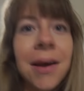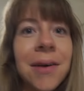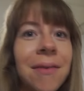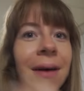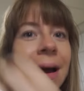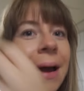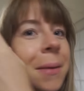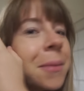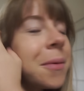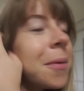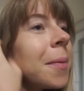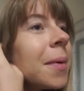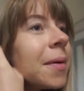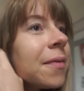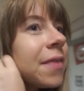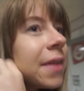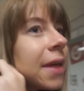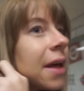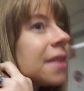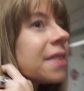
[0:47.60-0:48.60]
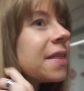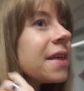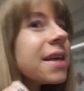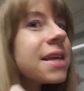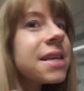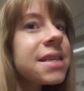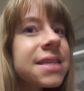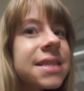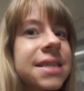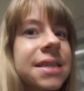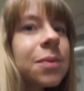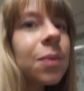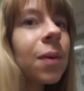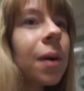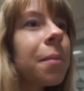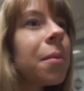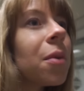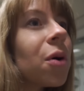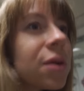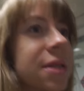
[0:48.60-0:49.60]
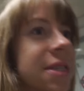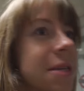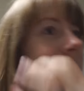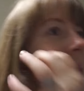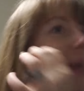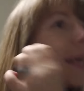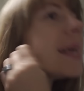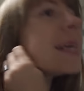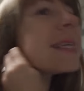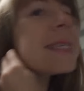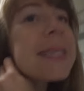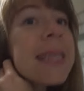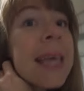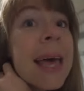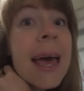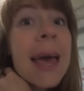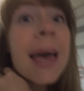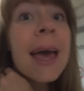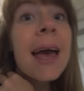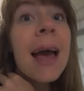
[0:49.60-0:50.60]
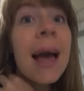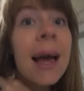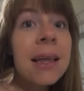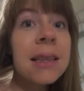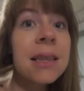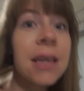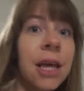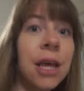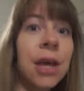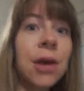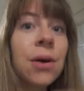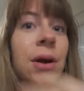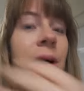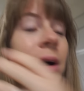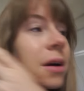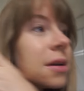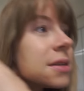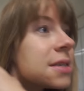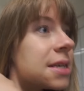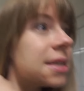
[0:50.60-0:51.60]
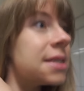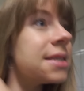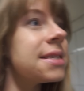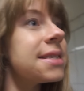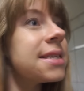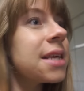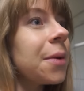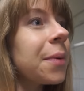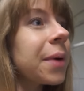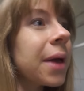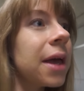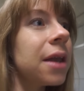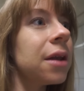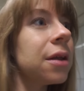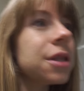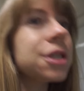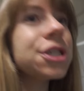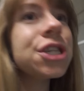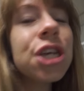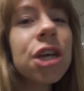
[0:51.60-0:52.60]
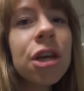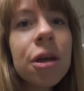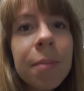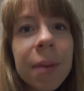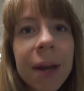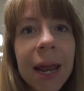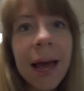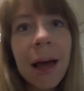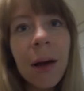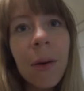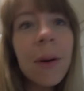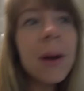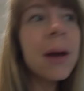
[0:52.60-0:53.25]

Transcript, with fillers: Right, we're with the others. One more to meet us there at the Kew Garden, so we're getting on the tube now.